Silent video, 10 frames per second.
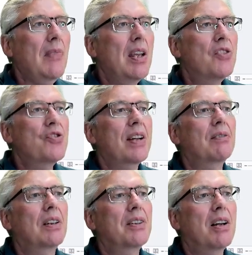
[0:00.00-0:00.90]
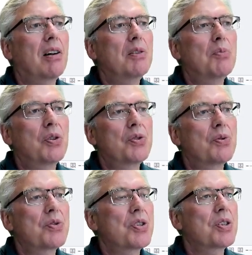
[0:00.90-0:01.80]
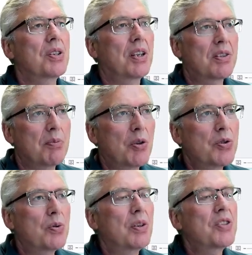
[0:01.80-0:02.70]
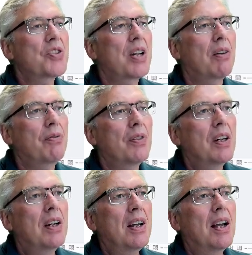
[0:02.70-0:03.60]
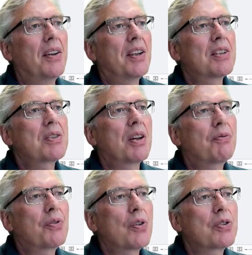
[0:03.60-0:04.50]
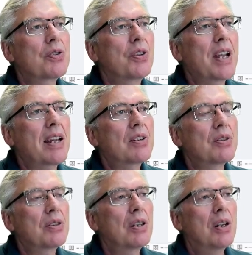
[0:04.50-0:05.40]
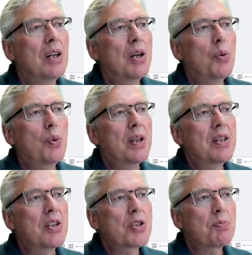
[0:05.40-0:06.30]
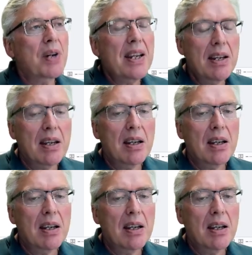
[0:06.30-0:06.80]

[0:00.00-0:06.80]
In general, the I/O modules, there's a module itself, and there's a front connector with spring